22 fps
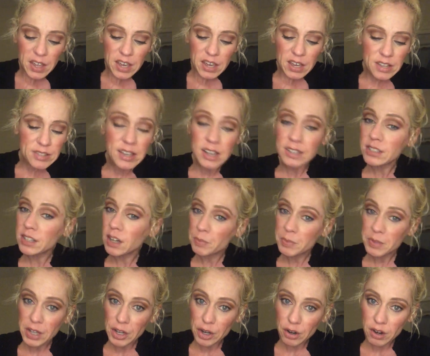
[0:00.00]
It doesn't
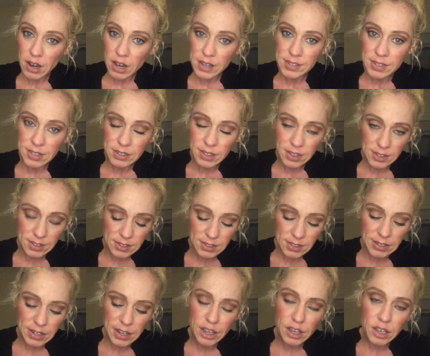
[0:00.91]
upset your eyes. It doesn't
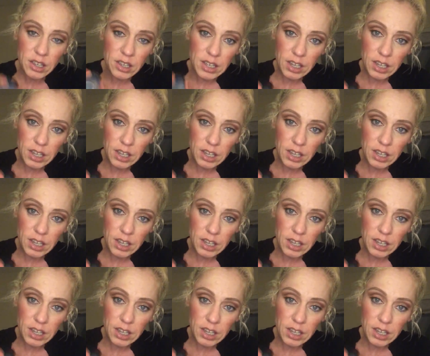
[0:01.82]
sting.